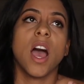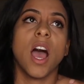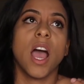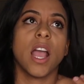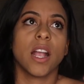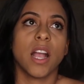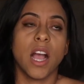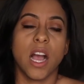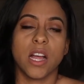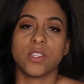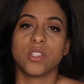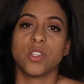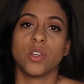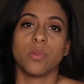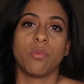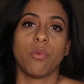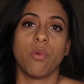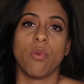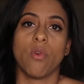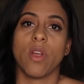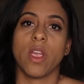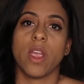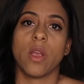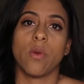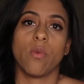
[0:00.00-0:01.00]
I got to a
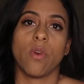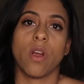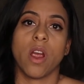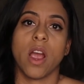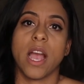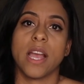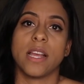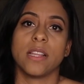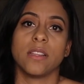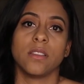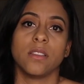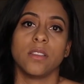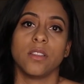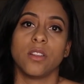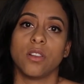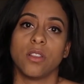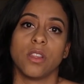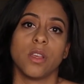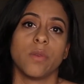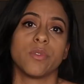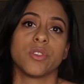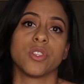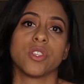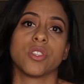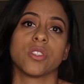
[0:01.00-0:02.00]
point where I
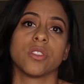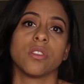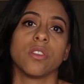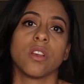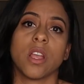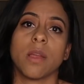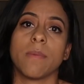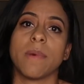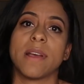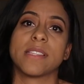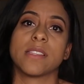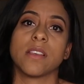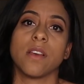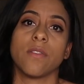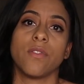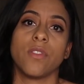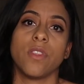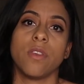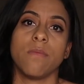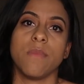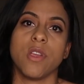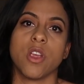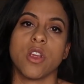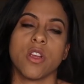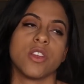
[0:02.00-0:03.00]
literally would just look at myself
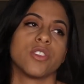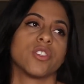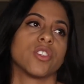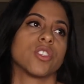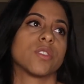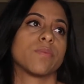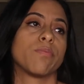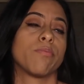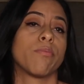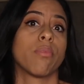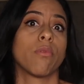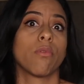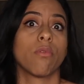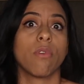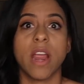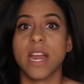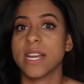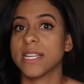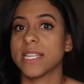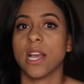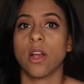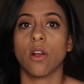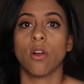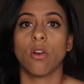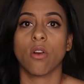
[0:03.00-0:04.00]
in the mirror and just
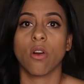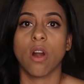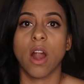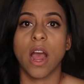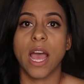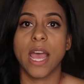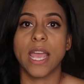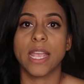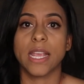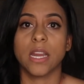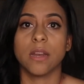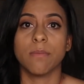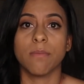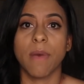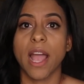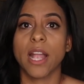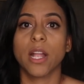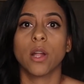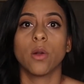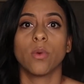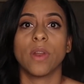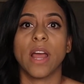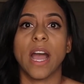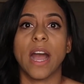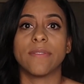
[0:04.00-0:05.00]
break down crying, and
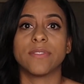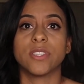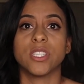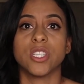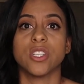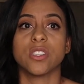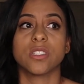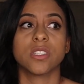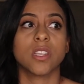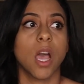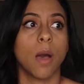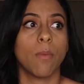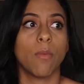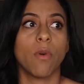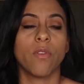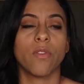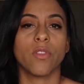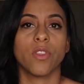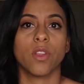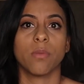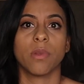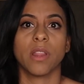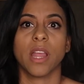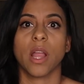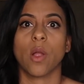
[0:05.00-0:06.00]
Michael would have to just come
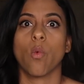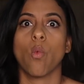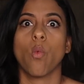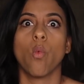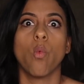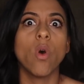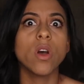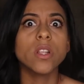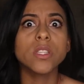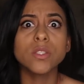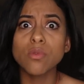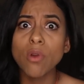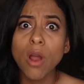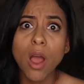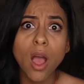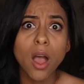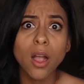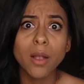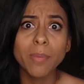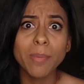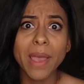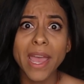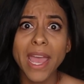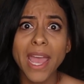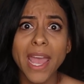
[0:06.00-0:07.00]
over there and be like, what's
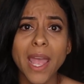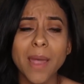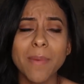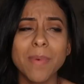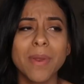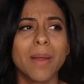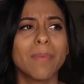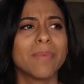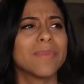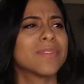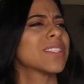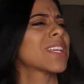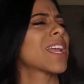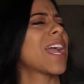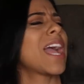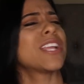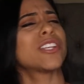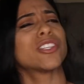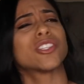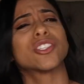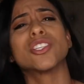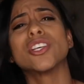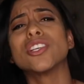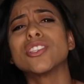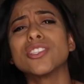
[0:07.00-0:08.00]
wrong, babe? And I'm just like,
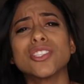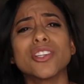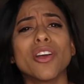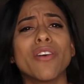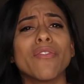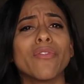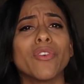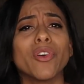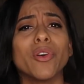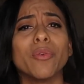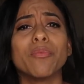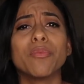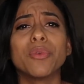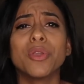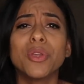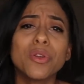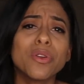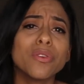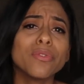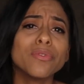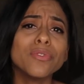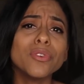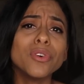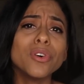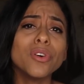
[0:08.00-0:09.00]
I just don't feel
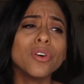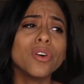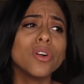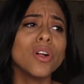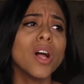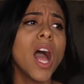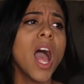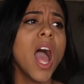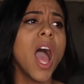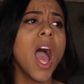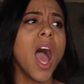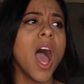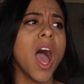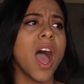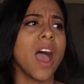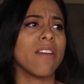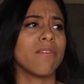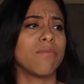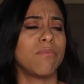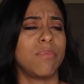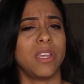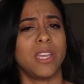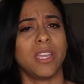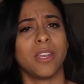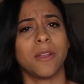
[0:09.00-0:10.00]
beautiful.
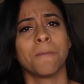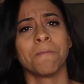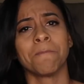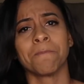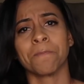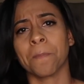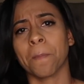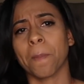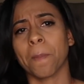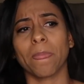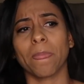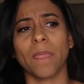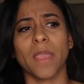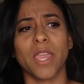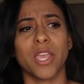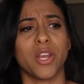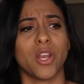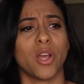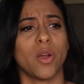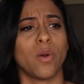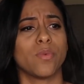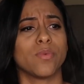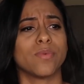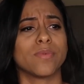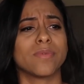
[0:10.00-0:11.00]
I've been, you
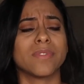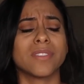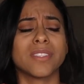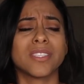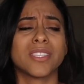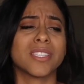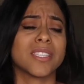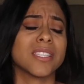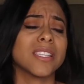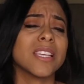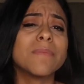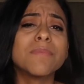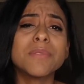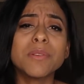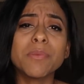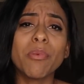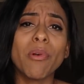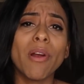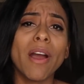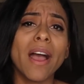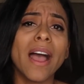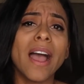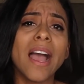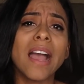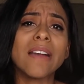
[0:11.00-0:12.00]
know, sleep
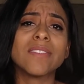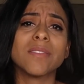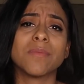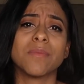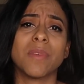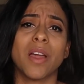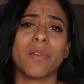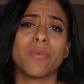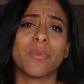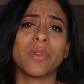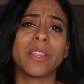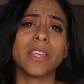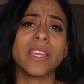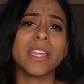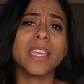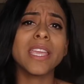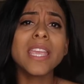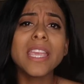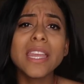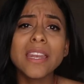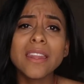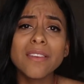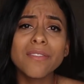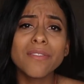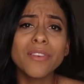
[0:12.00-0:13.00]
deprived, I'm not really
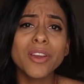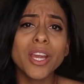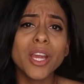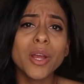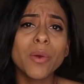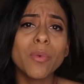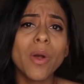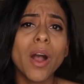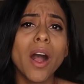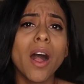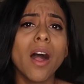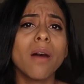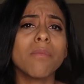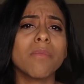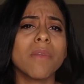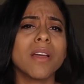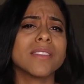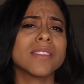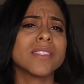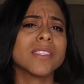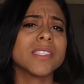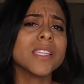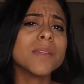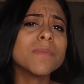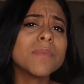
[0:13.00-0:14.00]
eating very well, I'm
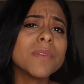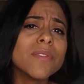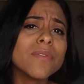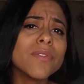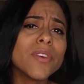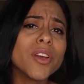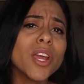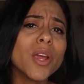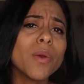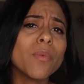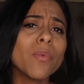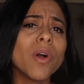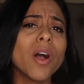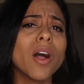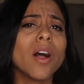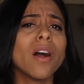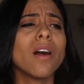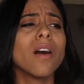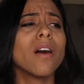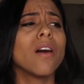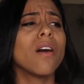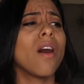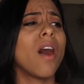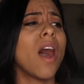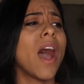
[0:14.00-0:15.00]
not sleeping very
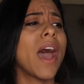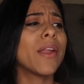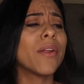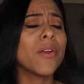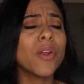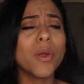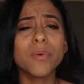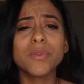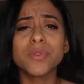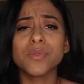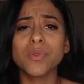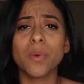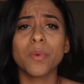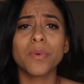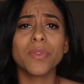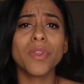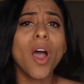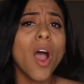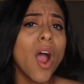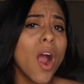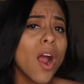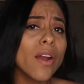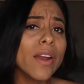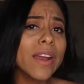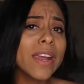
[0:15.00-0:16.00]
well, I don't know what's wrong with
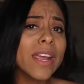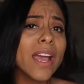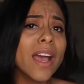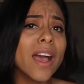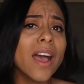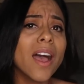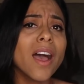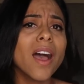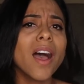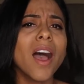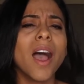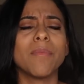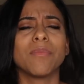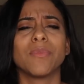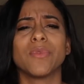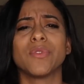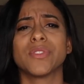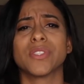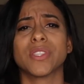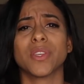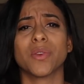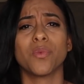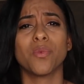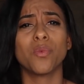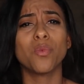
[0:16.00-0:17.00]
Aria, I'm
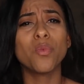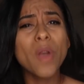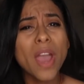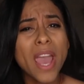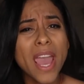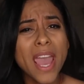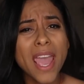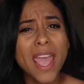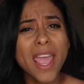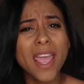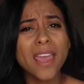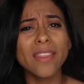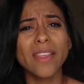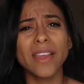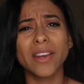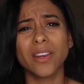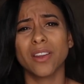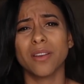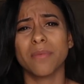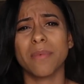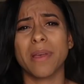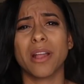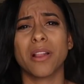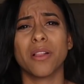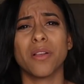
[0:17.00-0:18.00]
losing weight, like
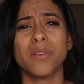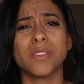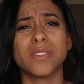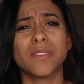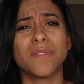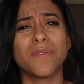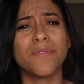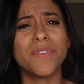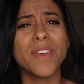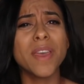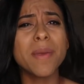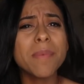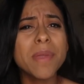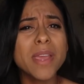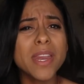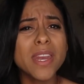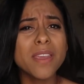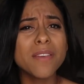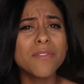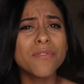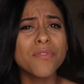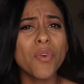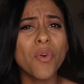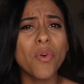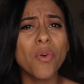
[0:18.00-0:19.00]
none of my clothes fit me
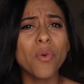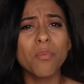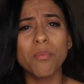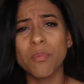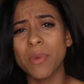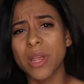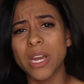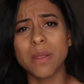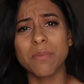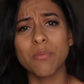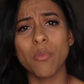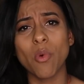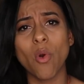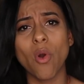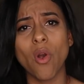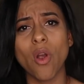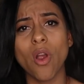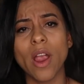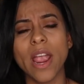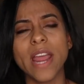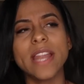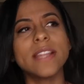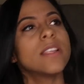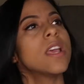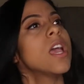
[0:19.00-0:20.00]

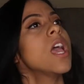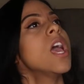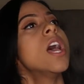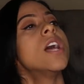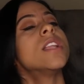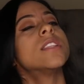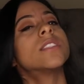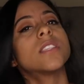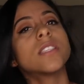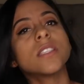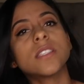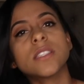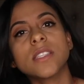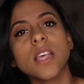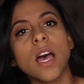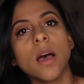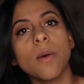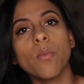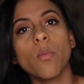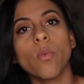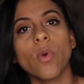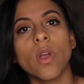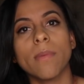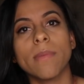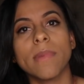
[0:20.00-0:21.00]
anymore. And to
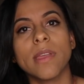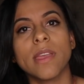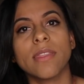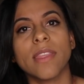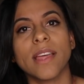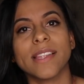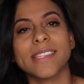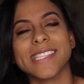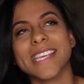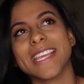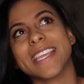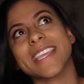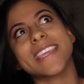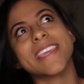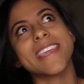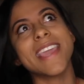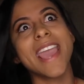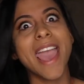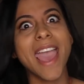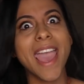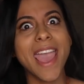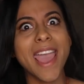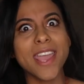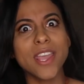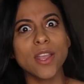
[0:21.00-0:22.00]
some women that's like, yay,
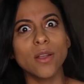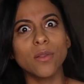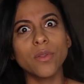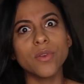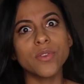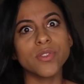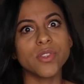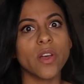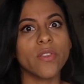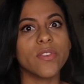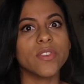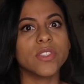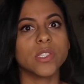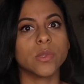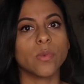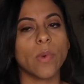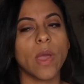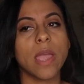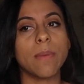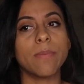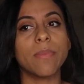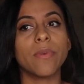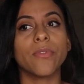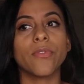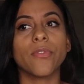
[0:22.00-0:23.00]
you lose all this weight,